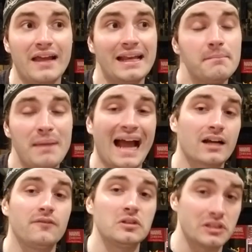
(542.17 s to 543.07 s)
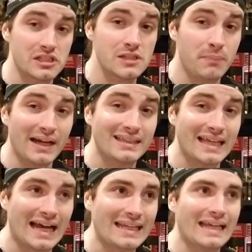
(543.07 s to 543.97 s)
and impactful despite
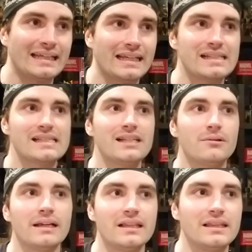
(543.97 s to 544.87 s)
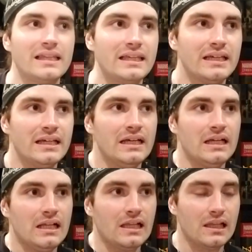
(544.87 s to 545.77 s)
that. And considering the
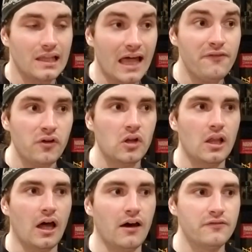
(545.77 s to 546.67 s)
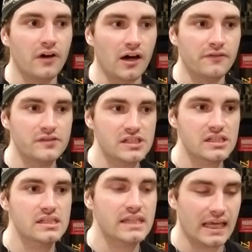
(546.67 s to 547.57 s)
level of
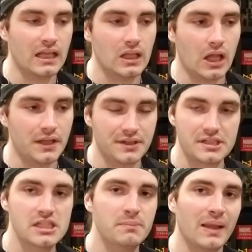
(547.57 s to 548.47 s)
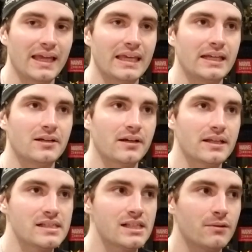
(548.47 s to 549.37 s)
skill on display here,
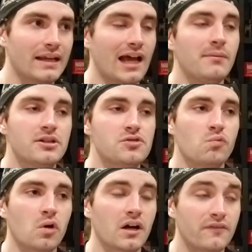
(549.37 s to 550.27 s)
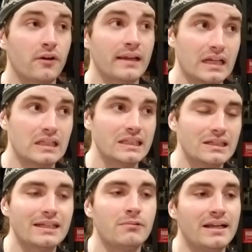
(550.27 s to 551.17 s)
considering how much work very
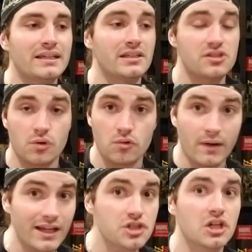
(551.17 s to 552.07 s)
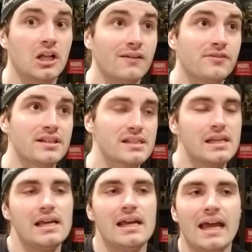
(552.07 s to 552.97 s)
clearly went into arranging all of this,
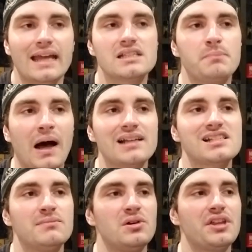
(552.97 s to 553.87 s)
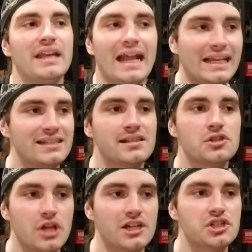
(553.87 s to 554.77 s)
it's possible that any
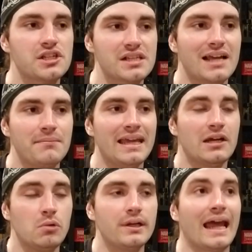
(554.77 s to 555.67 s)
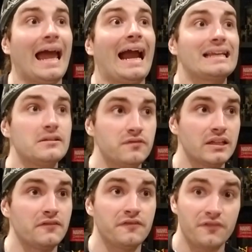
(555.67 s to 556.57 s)
suggestions I make would
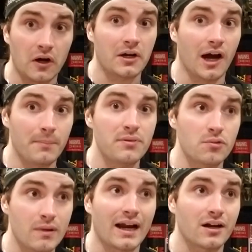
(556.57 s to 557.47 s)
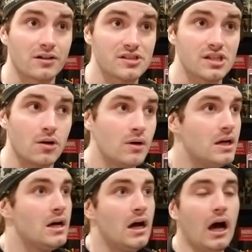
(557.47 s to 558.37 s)
actively fuck up the record. So
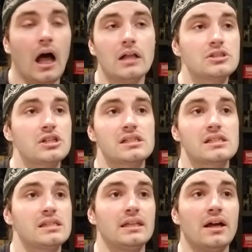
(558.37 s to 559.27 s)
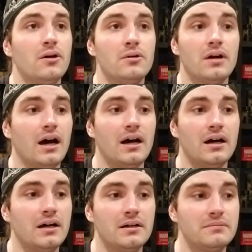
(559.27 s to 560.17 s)
I'll just, you know,
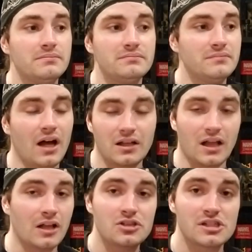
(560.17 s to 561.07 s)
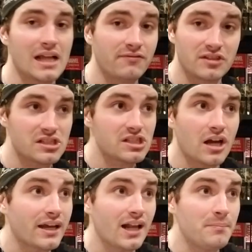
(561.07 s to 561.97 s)
I'll just have to
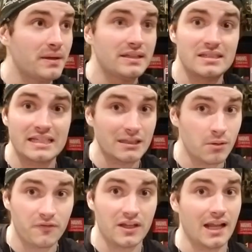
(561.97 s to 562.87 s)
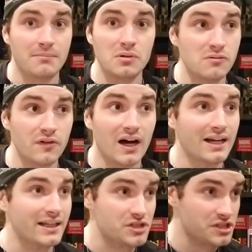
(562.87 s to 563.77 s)
suck it up and deal with it and move
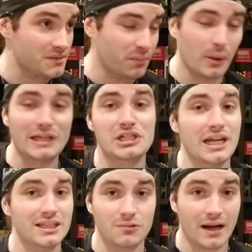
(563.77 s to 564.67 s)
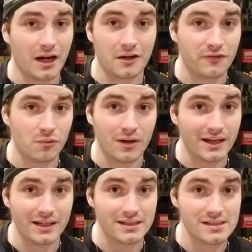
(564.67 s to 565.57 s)
on and just appreciate the record for what
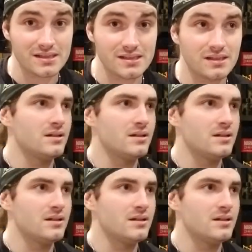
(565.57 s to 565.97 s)
it is.